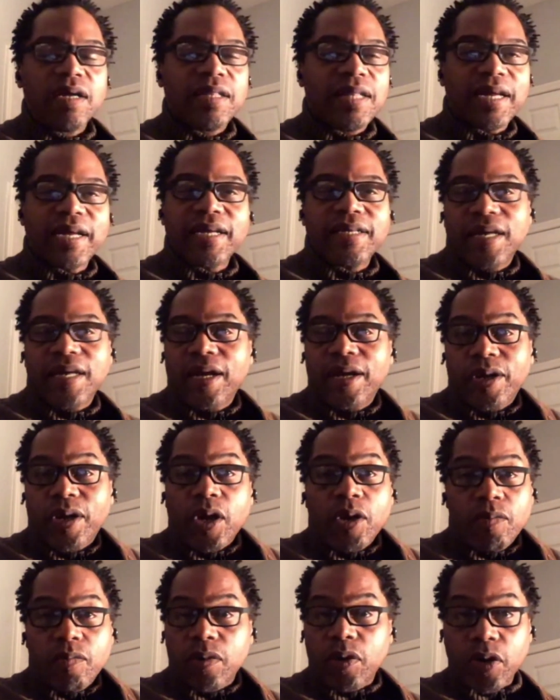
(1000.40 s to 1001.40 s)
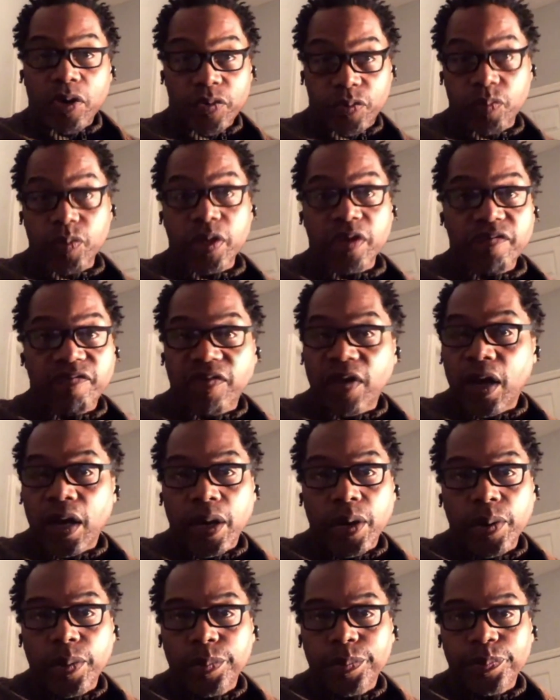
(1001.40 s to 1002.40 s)
Like Earth, Wind, and
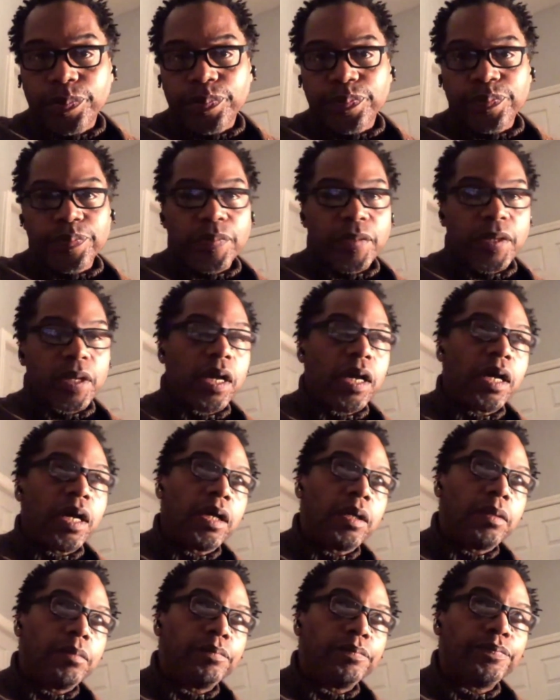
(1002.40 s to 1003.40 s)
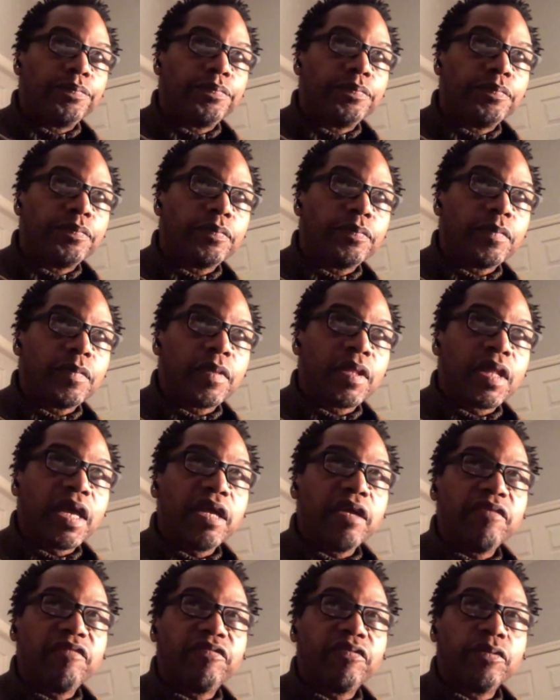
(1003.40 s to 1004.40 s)
Fire. Um.
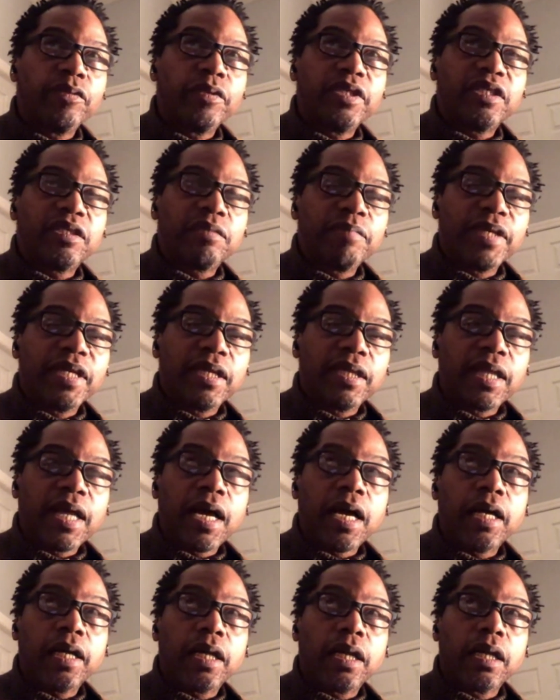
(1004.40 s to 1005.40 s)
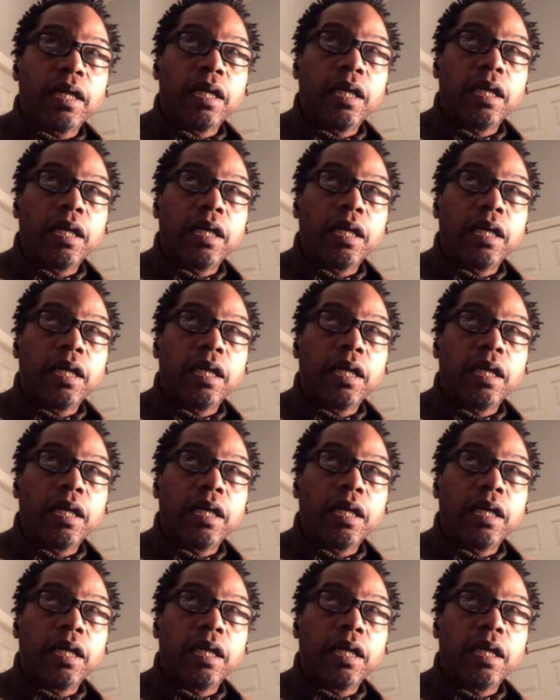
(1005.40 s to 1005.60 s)
They influenced me a lot.